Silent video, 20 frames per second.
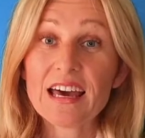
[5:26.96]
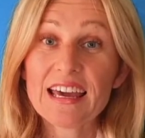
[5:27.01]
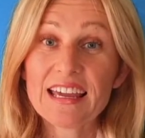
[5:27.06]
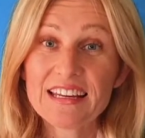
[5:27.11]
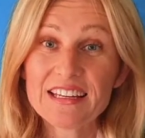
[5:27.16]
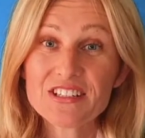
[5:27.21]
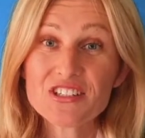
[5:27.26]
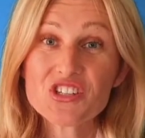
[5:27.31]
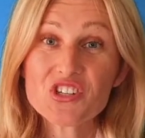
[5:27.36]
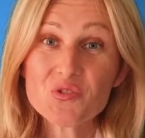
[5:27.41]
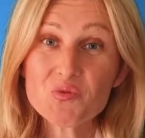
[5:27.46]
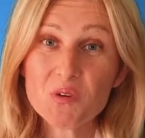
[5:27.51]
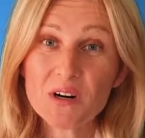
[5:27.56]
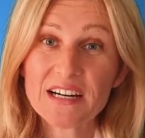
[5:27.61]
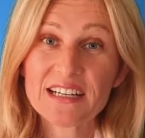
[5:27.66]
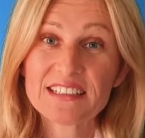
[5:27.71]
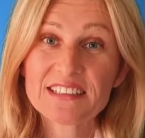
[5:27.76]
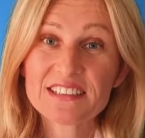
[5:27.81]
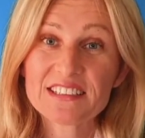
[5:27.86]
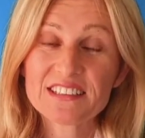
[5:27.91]
Ellen G.
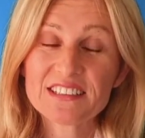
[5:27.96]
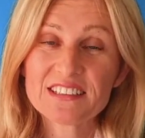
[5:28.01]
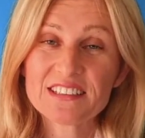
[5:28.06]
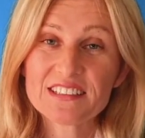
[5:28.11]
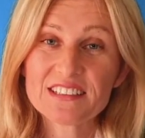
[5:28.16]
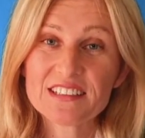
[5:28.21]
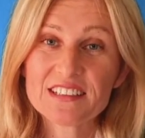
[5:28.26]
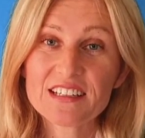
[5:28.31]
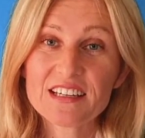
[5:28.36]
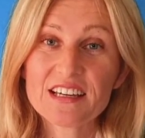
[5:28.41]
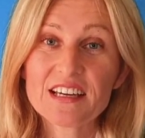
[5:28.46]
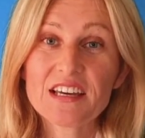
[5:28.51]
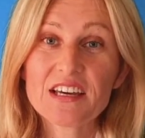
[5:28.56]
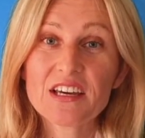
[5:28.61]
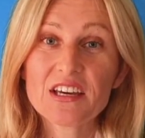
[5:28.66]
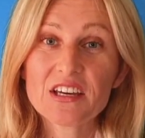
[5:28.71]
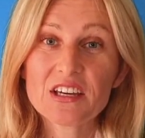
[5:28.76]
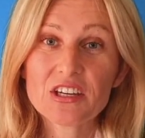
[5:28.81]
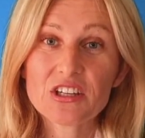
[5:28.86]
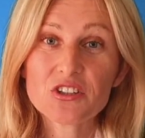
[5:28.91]
White,
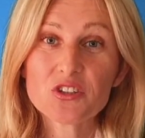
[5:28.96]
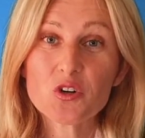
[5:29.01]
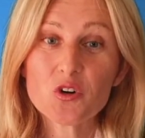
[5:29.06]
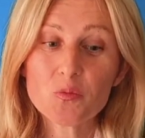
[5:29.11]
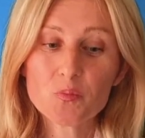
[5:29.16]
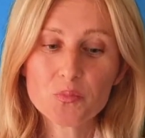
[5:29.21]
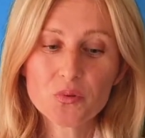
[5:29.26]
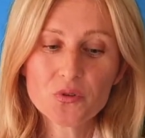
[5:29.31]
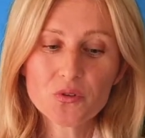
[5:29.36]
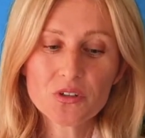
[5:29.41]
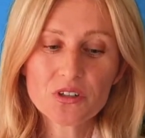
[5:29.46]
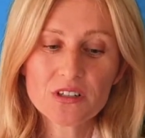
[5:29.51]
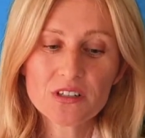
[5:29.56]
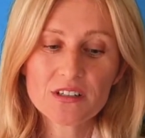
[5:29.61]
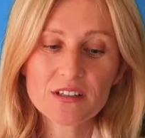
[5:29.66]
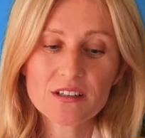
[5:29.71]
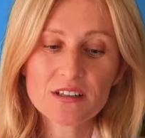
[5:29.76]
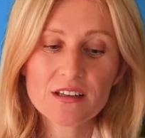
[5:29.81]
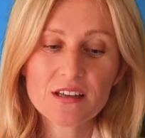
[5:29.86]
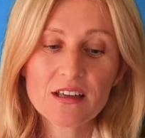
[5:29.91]
in her
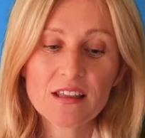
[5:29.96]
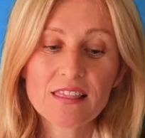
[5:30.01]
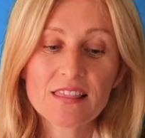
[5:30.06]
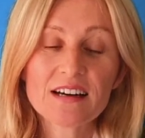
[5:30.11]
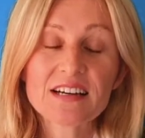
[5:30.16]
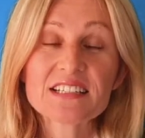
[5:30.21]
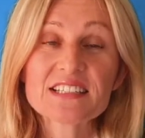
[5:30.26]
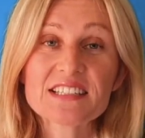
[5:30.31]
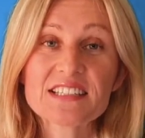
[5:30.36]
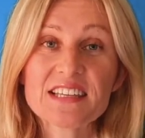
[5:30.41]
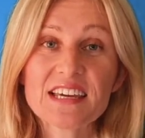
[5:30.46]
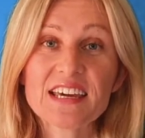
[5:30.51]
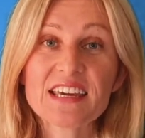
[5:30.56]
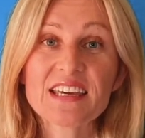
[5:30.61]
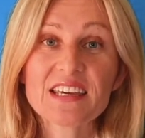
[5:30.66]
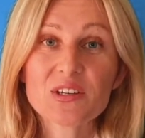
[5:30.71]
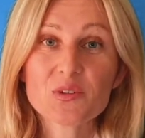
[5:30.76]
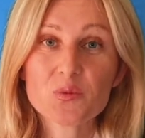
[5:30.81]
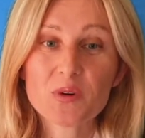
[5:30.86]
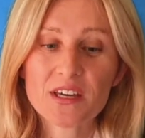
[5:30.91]
book Last
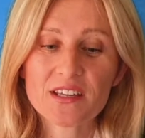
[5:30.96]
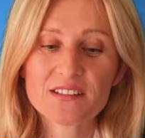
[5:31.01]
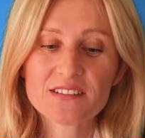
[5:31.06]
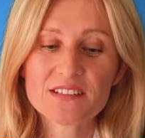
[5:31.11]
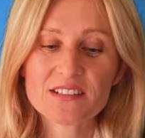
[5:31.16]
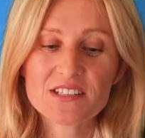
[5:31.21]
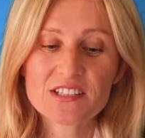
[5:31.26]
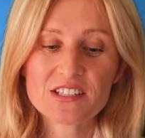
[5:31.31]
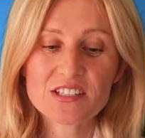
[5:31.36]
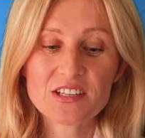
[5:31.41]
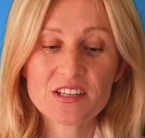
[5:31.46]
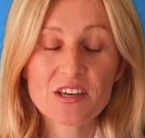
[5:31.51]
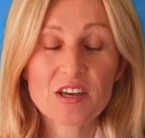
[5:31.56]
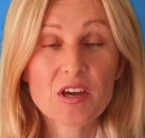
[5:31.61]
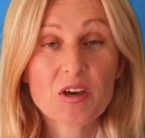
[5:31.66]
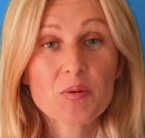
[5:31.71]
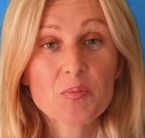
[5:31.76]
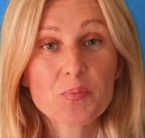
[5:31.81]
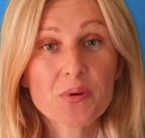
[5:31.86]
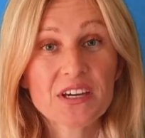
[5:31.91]
Day Events,
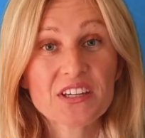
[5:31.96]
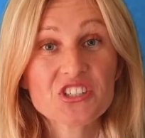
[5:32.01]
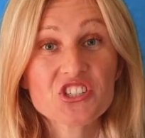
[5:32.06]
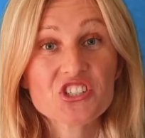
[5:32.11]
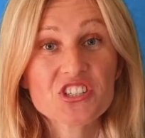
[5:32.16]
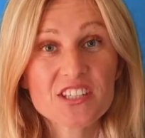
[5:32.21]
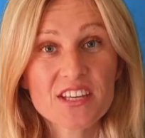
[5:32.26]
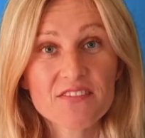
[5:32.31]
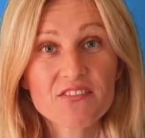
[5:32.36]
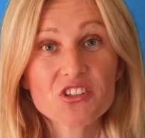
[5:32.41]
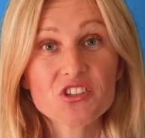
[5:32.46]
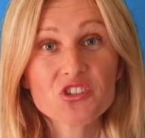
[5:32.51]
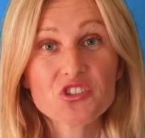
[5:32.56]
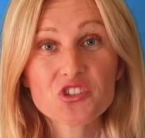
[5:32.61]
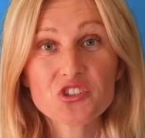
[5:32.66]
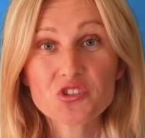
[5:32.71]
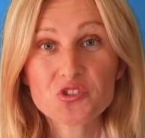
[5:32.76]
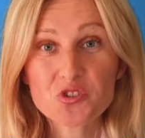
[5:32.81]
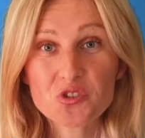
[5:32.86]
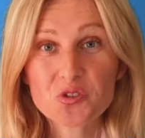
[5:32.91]
page
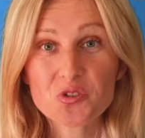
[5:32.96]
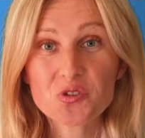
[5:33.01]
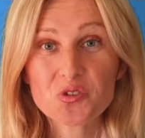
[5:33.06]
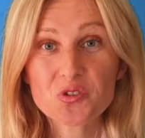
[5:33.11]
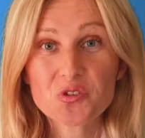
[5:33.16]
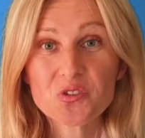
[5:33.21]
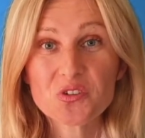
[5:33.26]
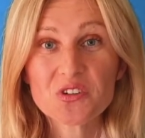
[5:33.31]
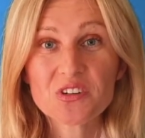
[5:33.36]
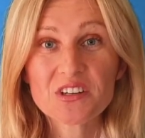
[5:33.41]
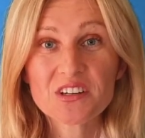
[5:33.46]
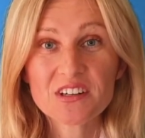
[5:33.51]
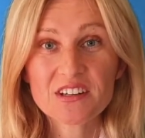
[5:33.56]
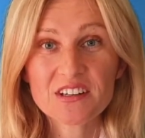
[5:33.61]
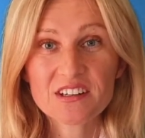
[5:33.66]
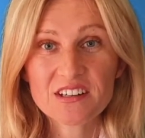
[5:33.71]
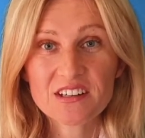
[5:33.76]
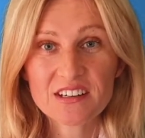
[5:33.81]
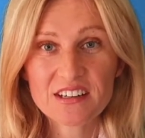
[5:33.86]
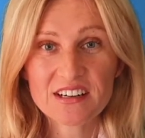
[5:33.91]
72,
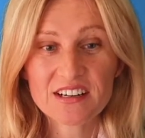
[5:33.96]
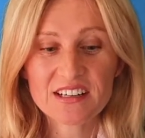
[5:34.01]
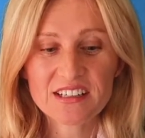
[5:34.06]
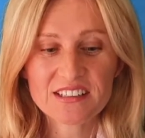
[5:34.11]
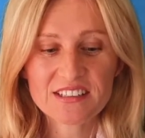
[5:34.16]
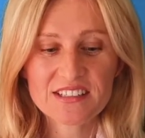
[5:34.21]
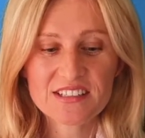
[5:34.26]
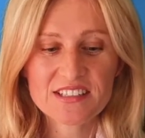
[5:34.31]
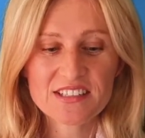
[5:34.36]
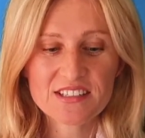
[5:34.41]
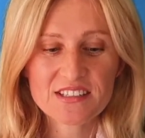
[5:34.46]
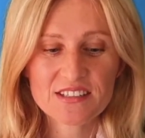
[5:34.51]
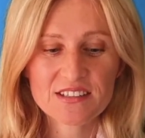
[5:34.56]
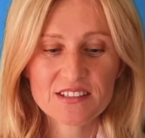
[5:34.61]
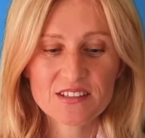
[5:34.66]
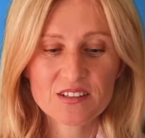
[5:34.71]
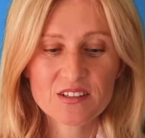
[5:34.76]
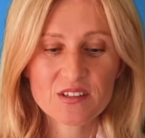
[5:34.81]
writes,